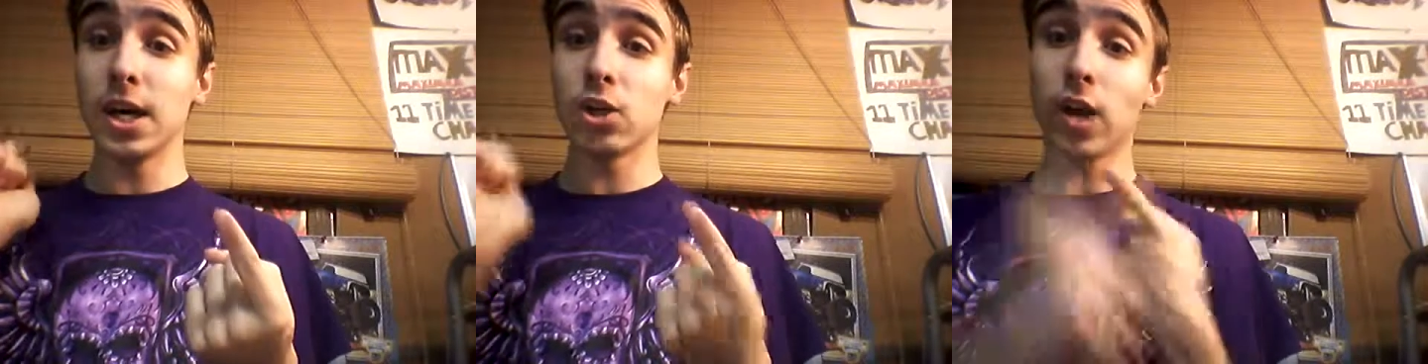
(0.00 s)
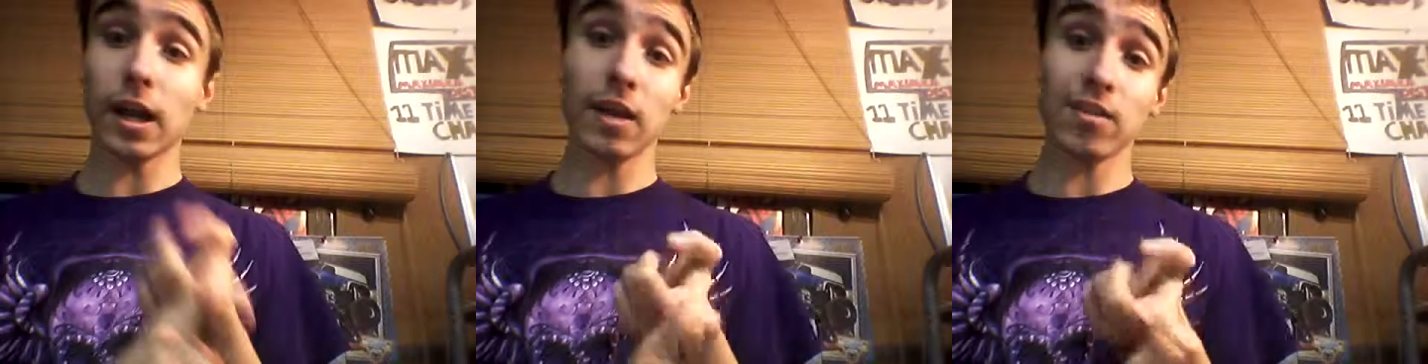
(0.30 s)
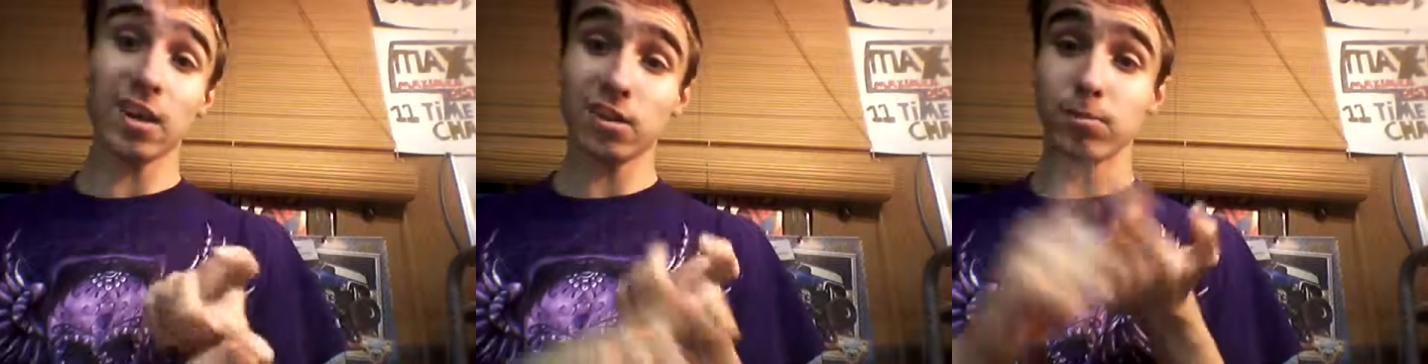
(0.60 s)
Track Ace
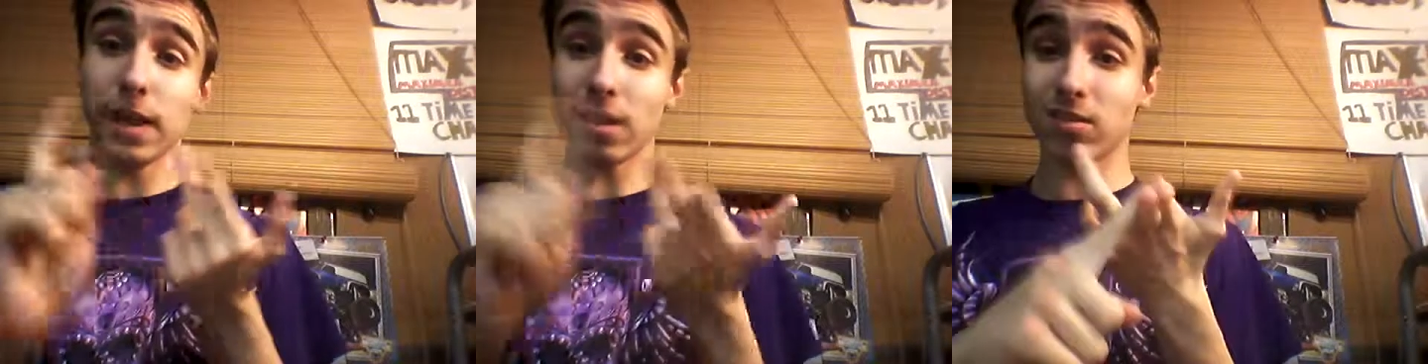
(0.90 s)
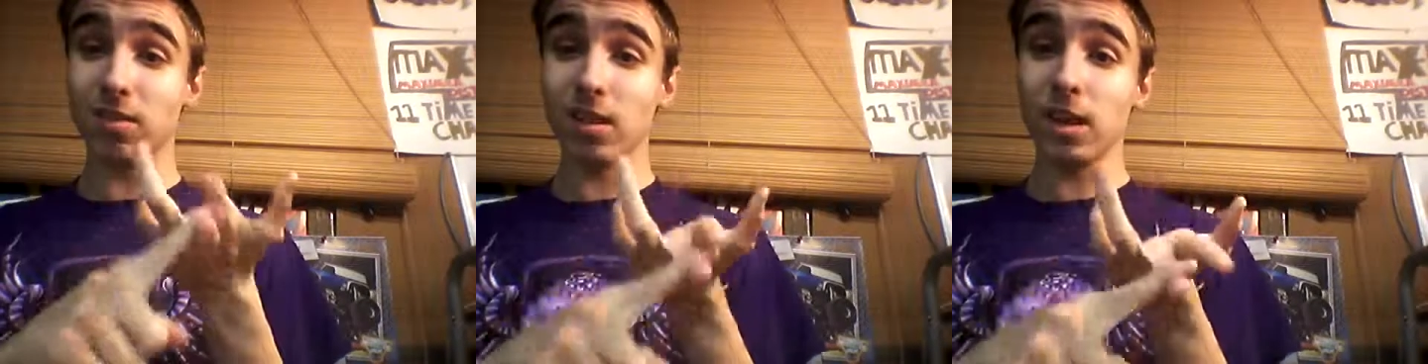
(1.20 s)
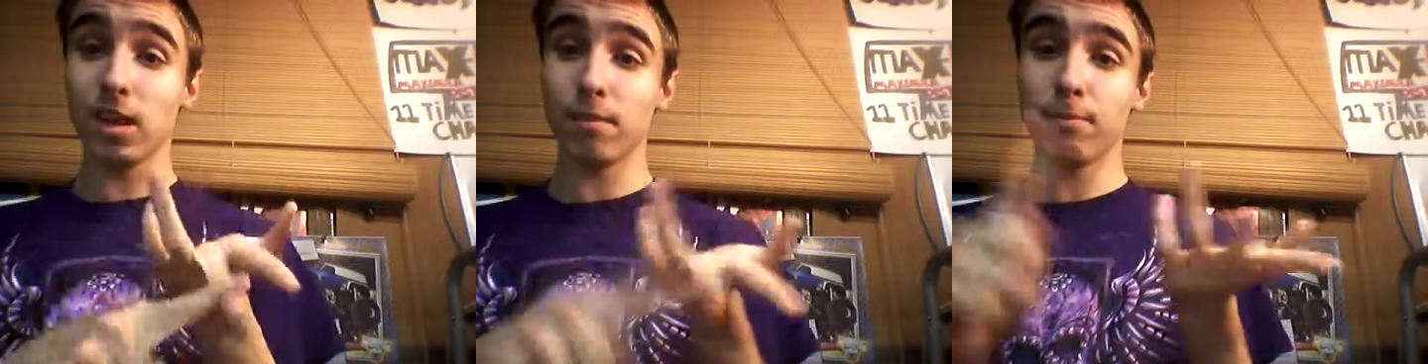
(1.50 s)
Tires Max
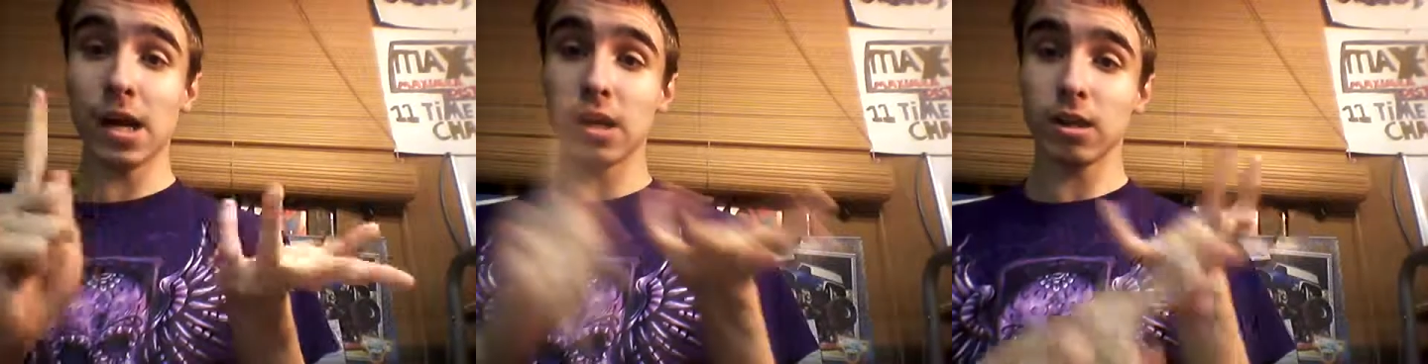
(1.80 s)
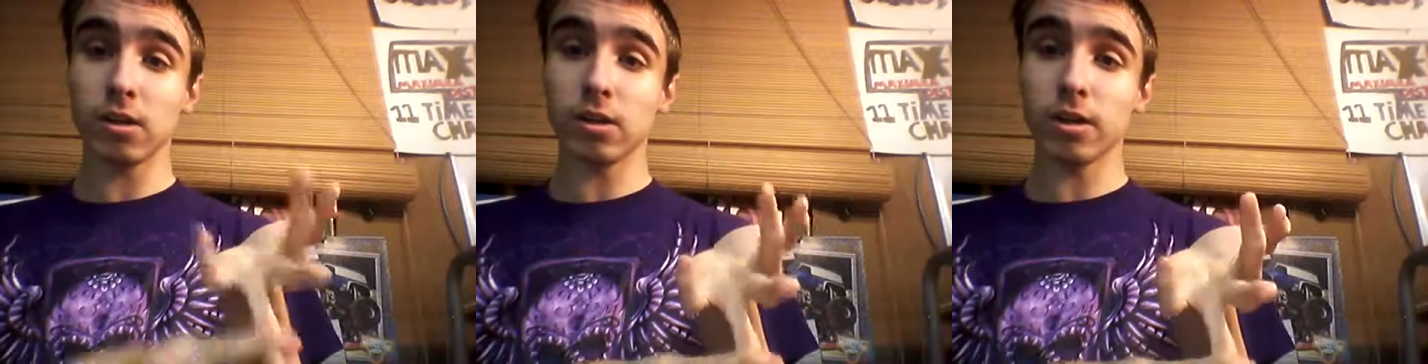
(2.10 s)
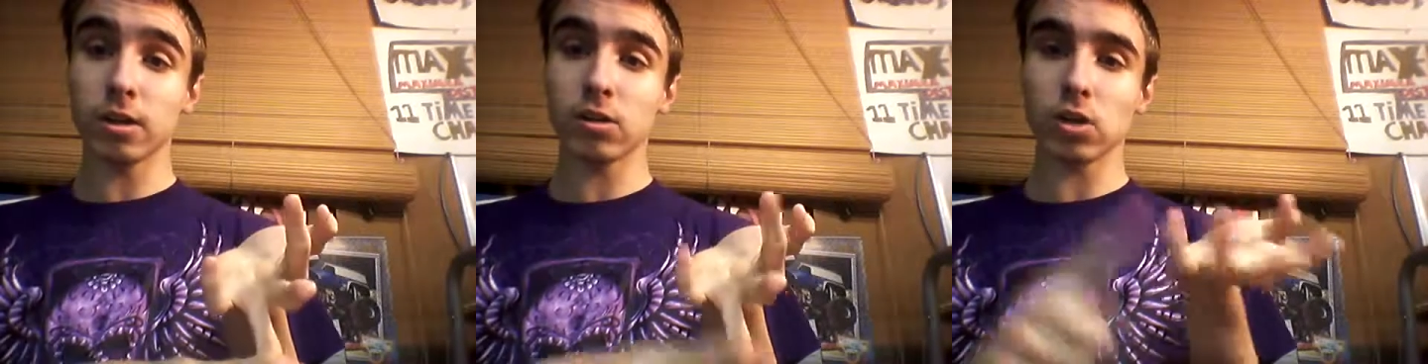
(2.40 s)
D, Bounty
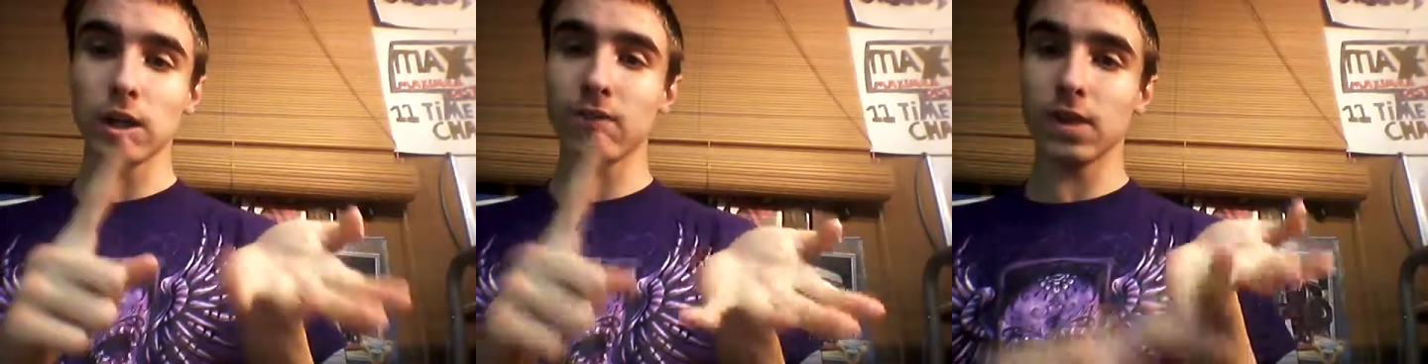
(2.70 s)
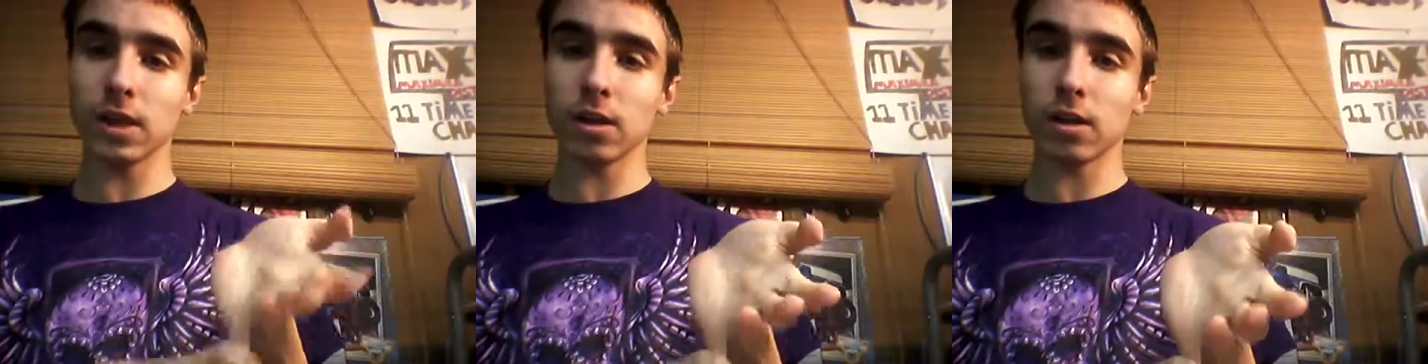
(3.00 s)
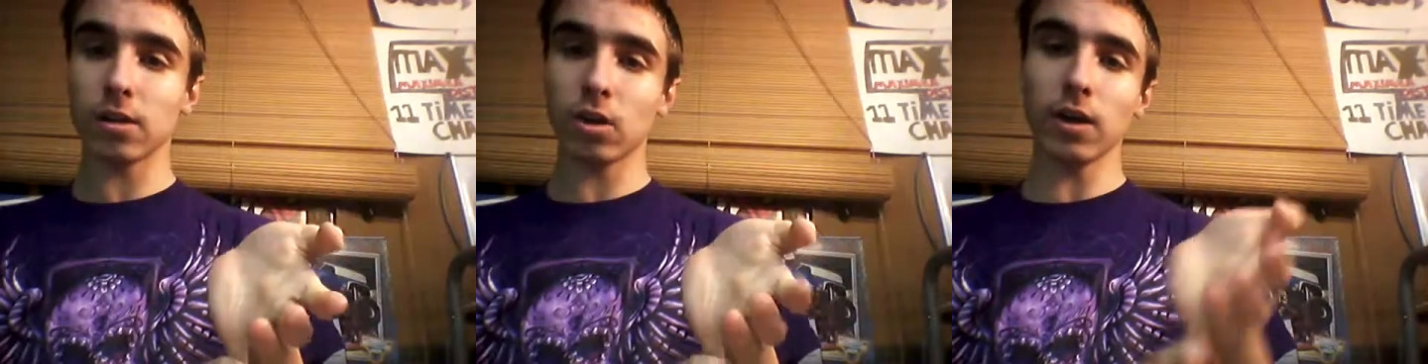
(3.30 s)
Hunter, Gravedigger,
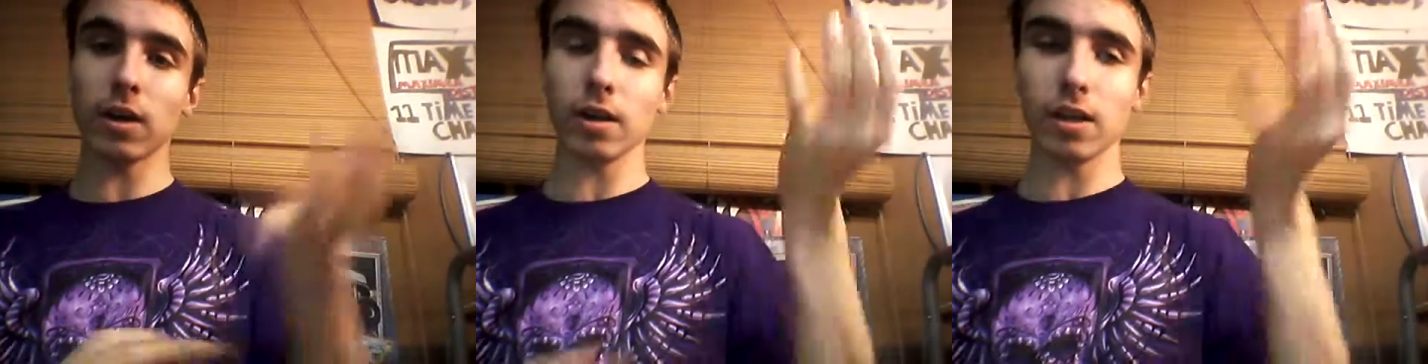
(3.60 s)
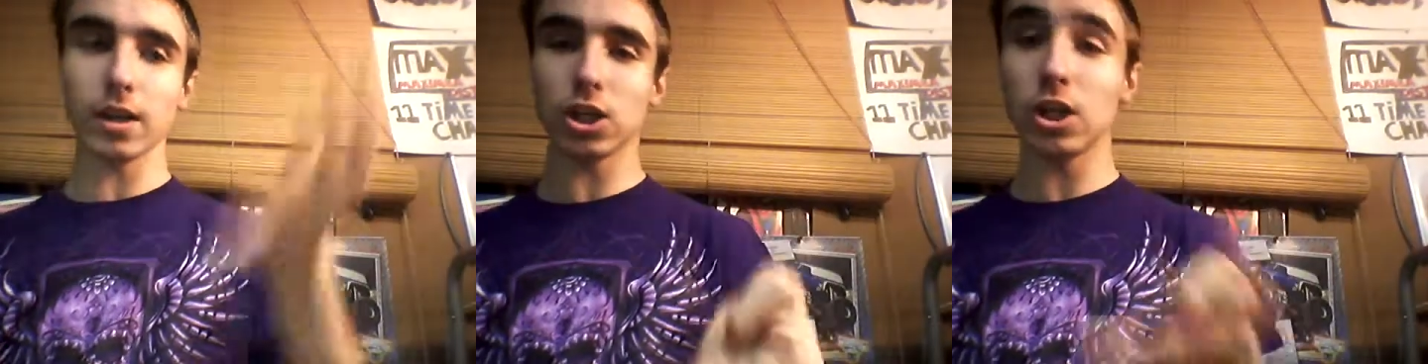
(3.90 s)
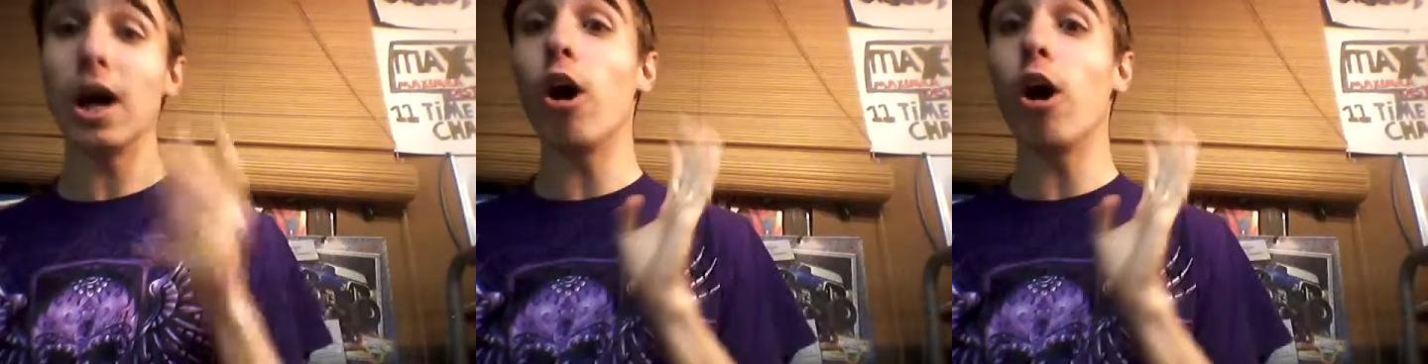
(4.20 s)
and Gravedigger the Legend.